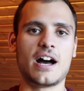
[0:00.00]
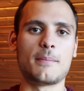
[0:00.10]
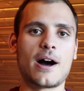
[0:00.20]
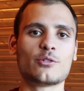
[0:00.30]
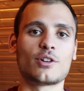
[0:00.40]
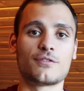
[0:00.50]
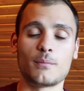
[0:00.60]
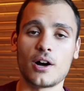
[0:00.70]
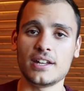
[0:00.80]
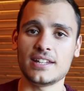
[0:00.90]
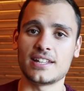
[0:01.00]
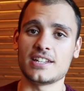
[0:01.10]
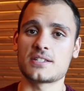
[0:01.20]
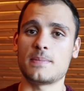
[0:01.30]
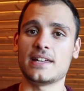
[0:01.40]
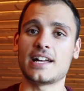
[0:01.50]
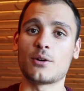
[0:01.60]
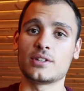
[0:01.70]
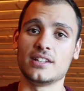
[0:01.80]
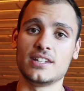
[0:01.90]
amount of money that is paid
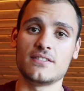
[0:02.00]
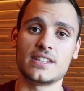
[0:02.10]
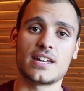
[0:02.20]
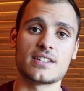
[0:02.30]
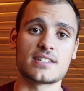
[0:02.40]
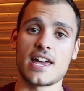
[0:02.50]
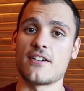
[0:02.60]
out in dividends